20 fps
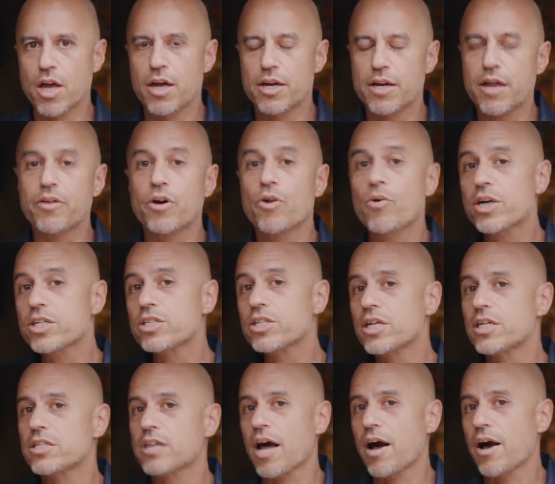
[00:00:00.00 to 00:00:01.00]
Now, the question
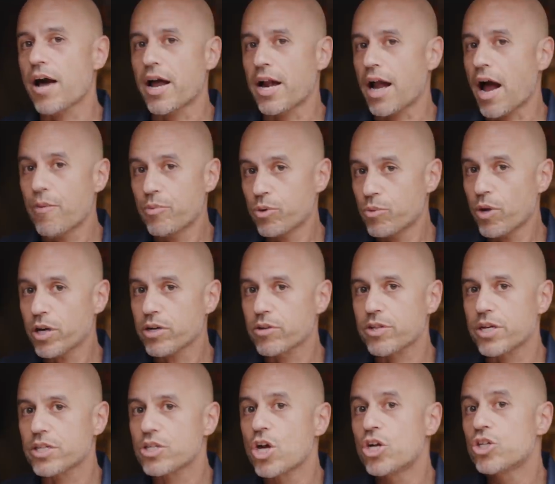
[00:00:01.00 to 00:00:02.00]
is, I, and I would wonder
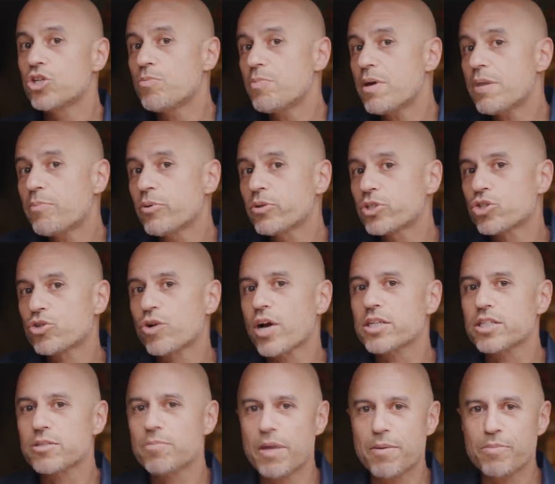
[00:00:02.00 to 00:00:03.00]
this do people
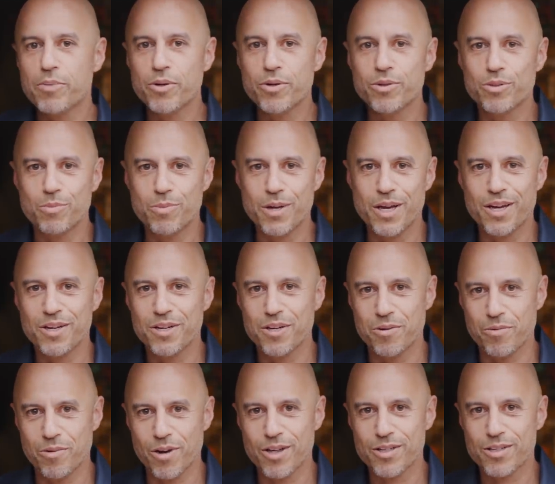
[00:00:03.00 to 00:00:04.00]
trust people who speak in
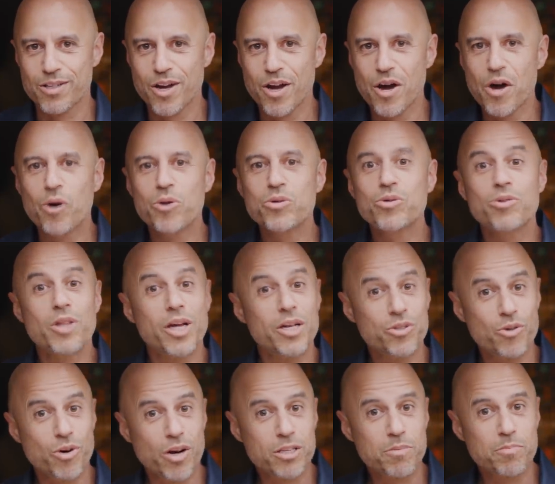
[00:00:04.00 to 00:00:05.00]
nuance, or do they
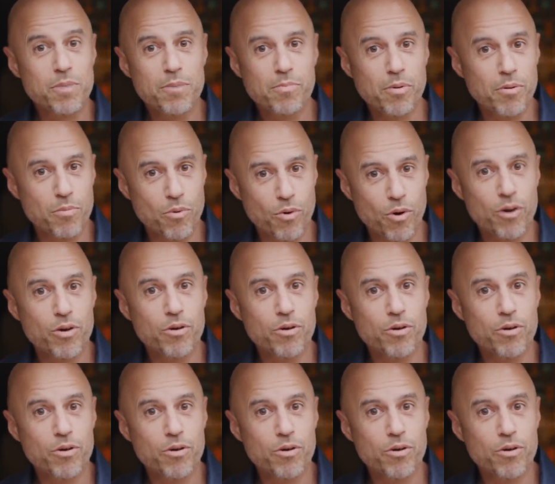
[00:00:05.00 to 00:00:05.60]
trust people more who